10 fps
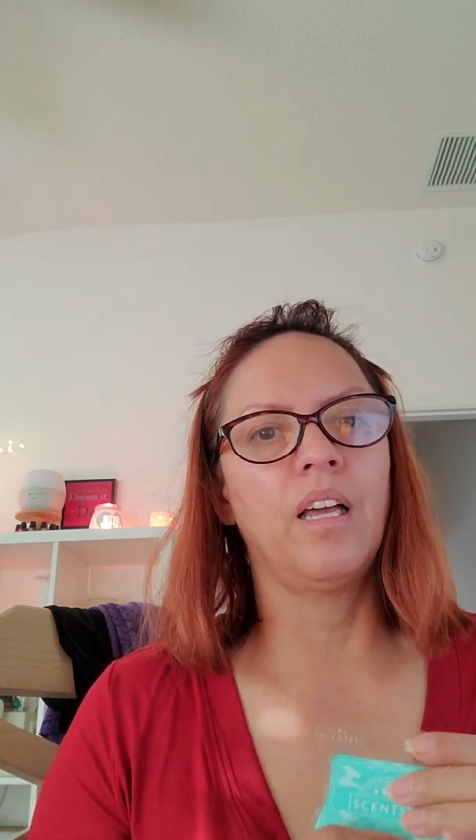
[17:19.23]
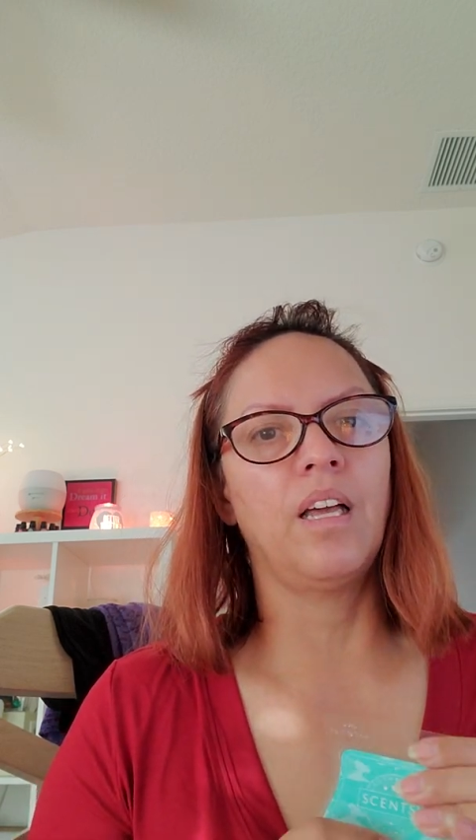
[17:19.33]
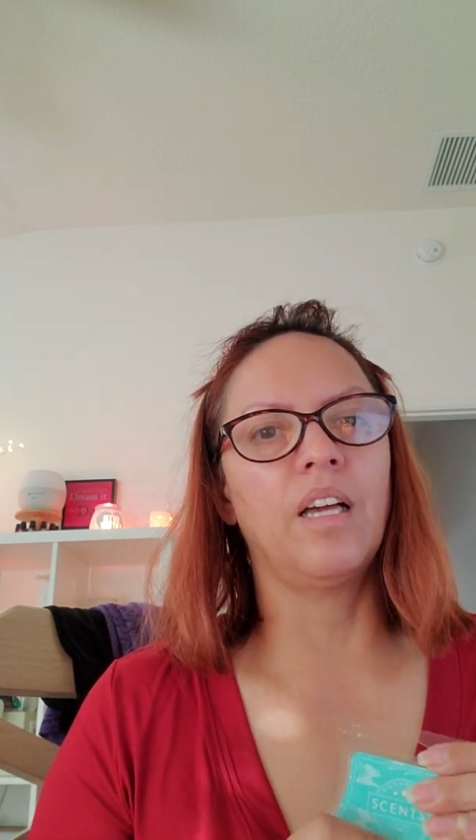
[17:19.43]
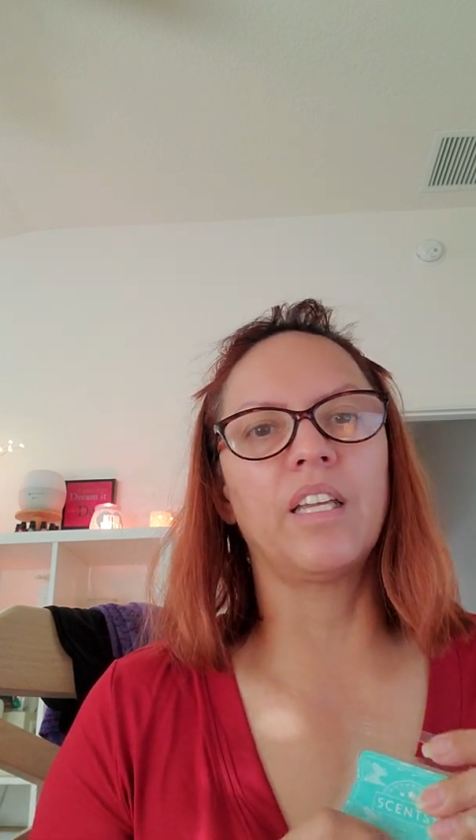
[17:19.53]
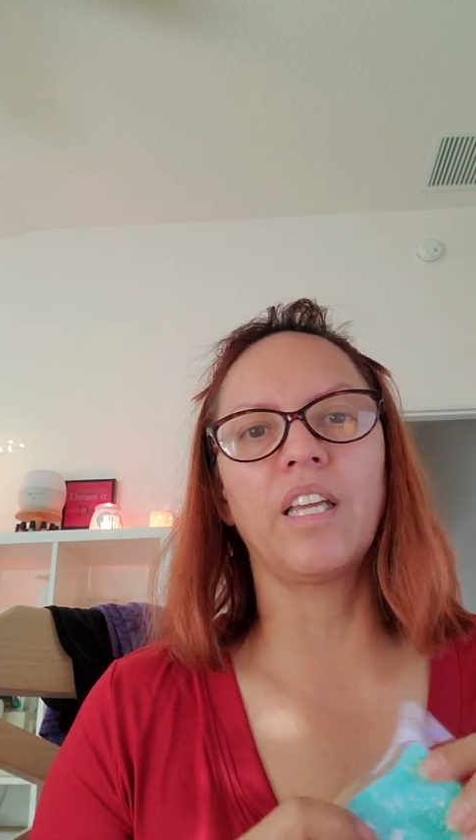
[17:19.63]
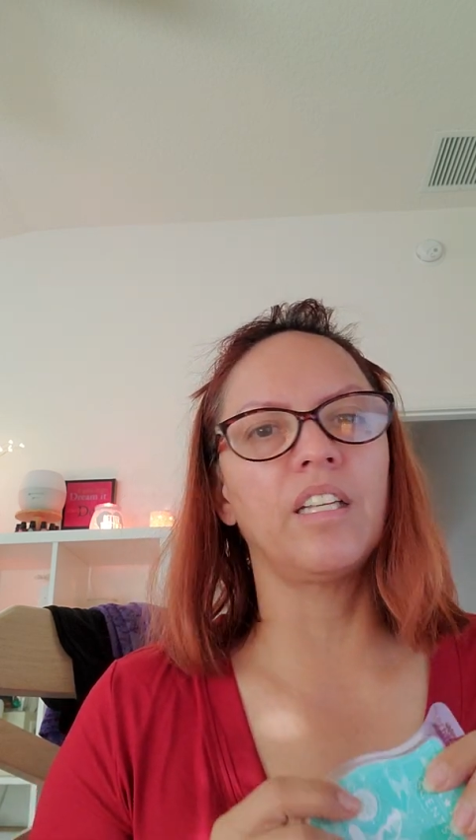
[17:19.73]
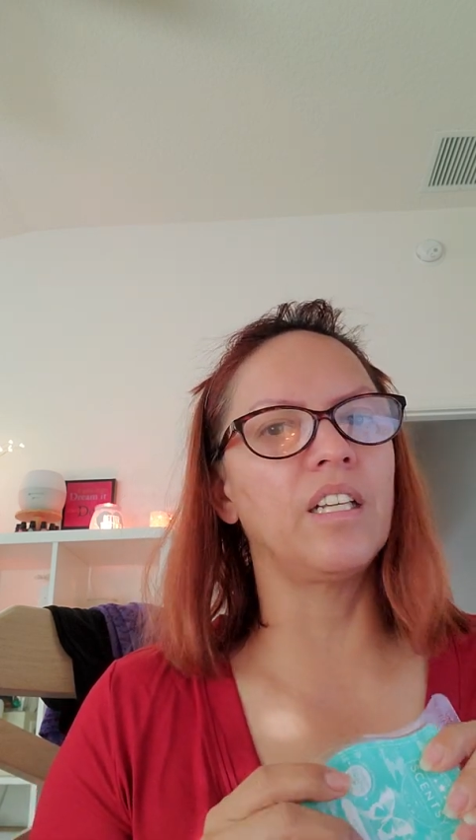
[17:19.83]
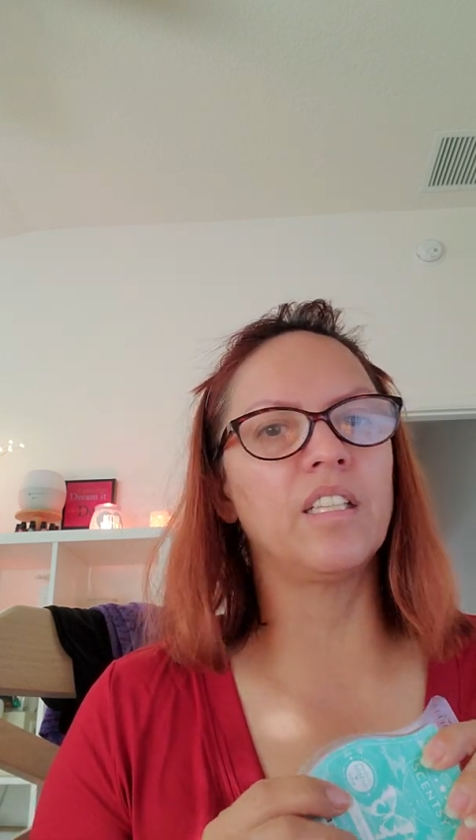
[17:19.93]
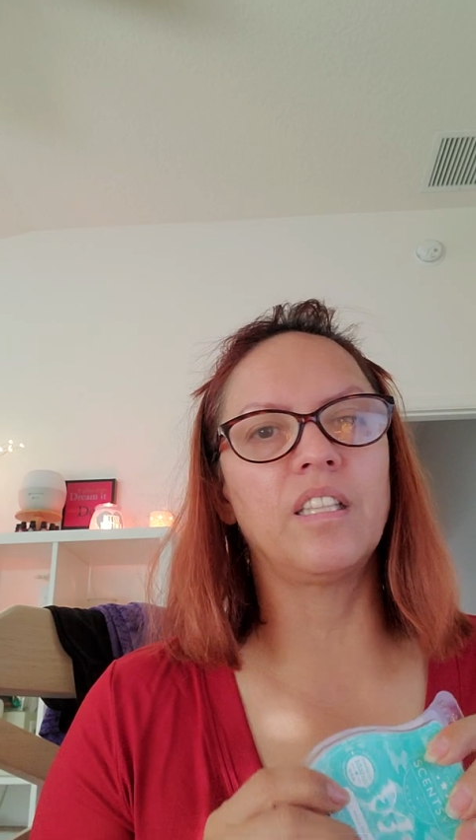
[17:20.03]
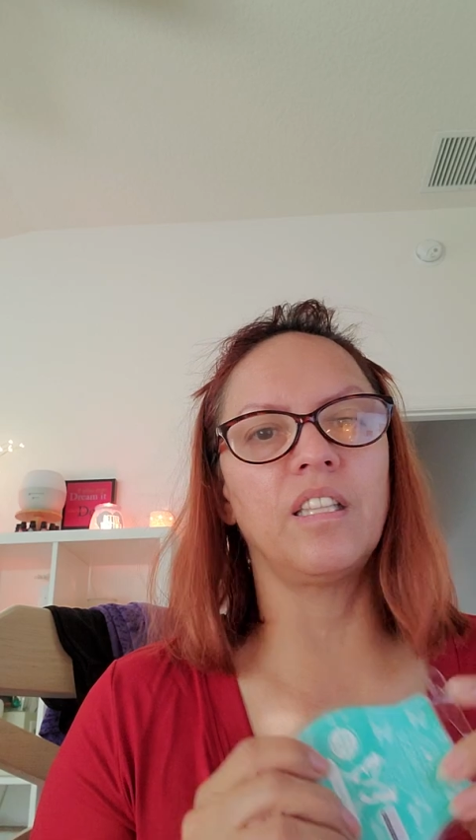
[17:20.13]
Again,
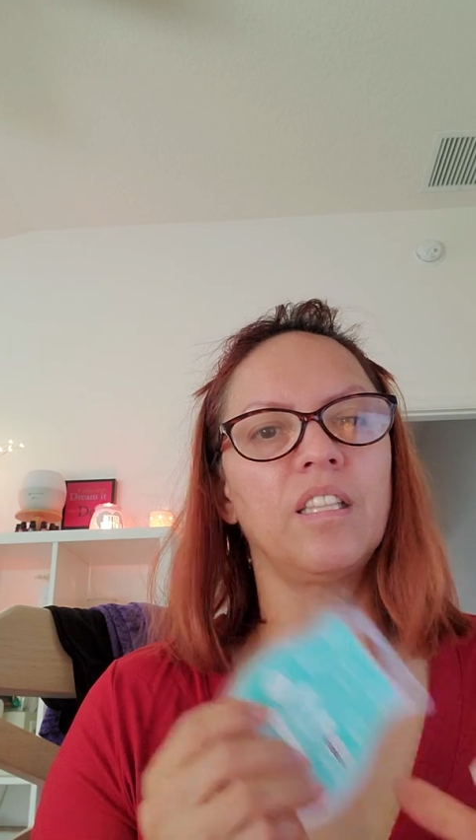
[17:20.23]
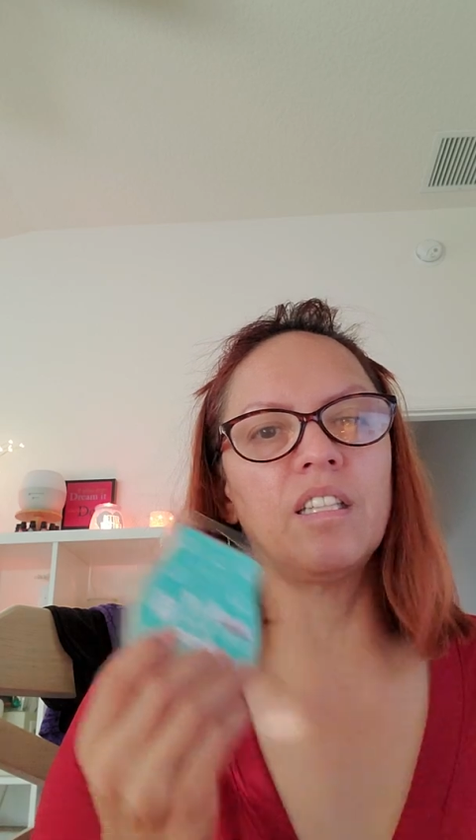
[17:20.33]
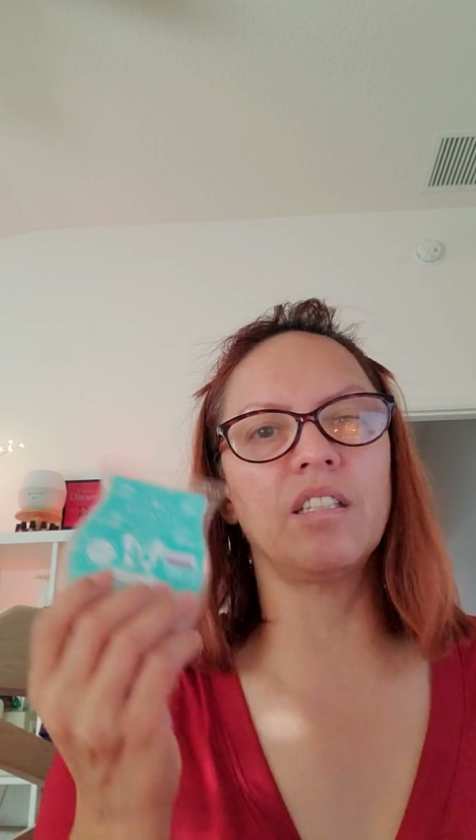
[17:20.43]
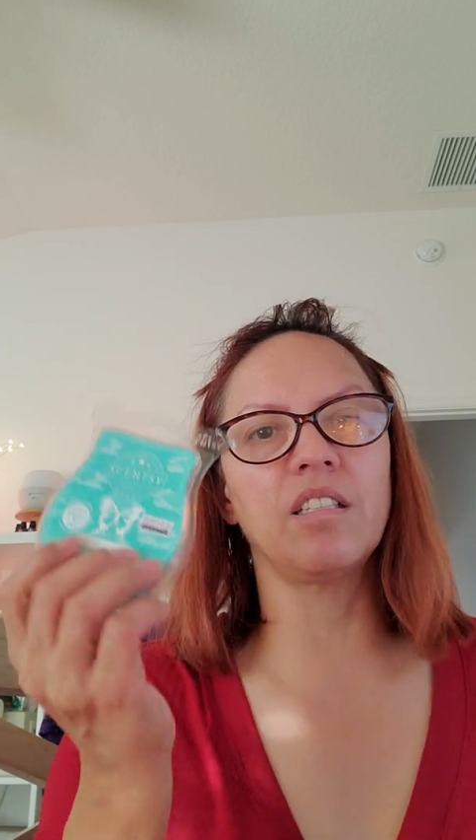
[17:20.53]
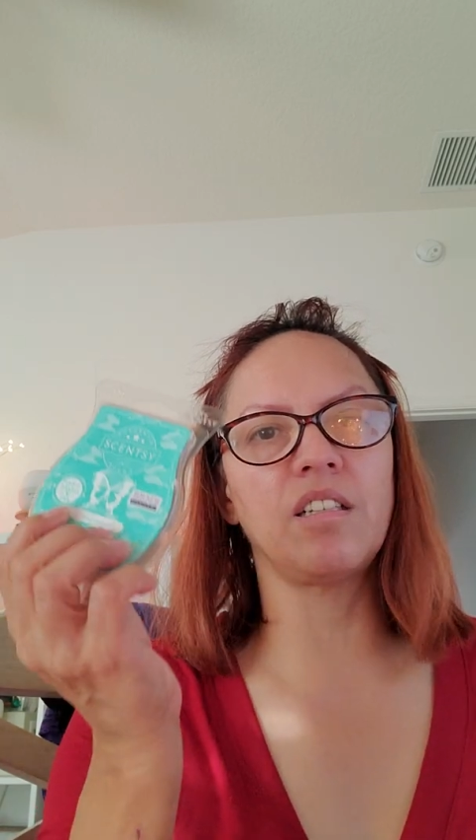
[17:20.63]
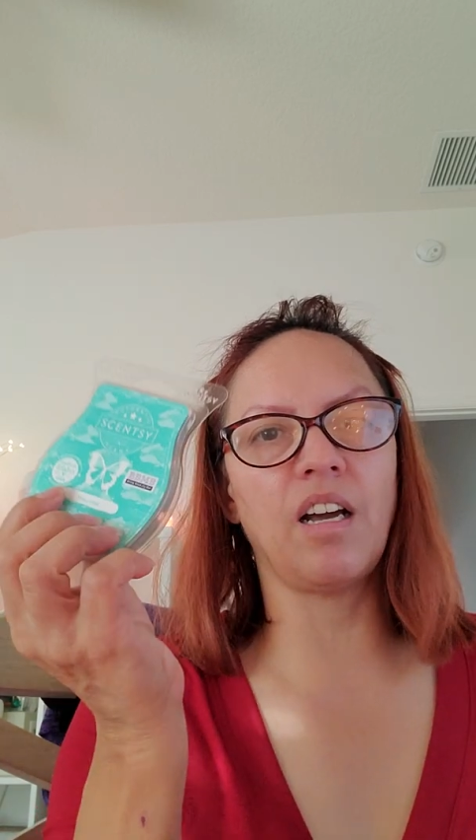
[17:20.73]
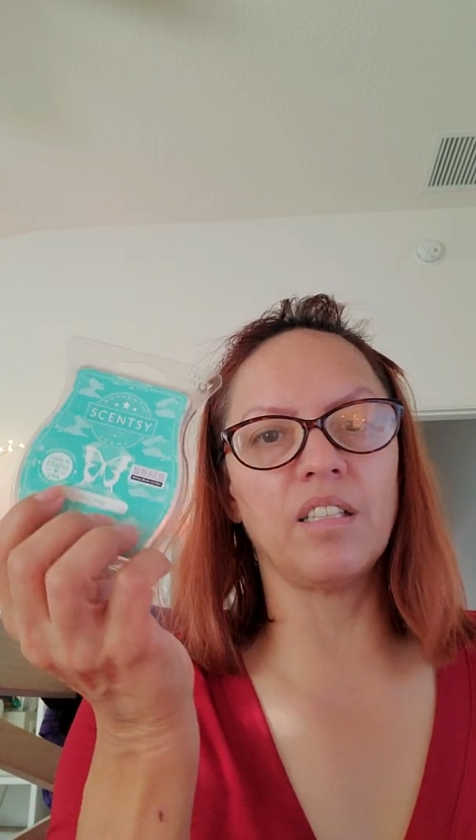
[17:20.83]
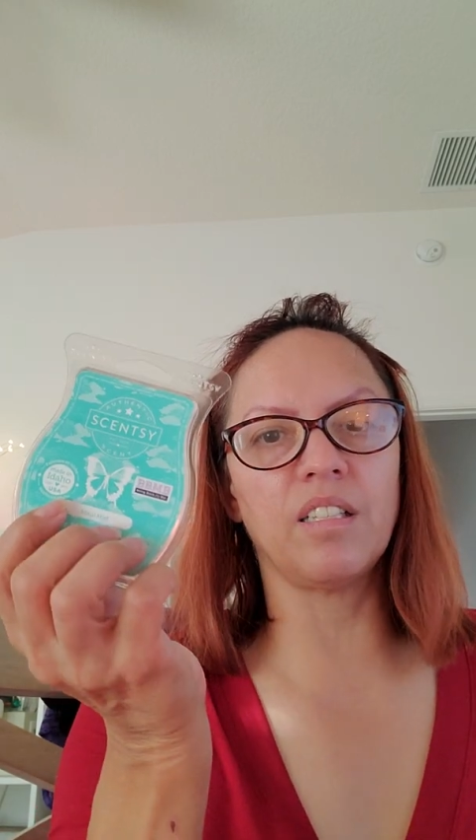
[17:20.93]
this is not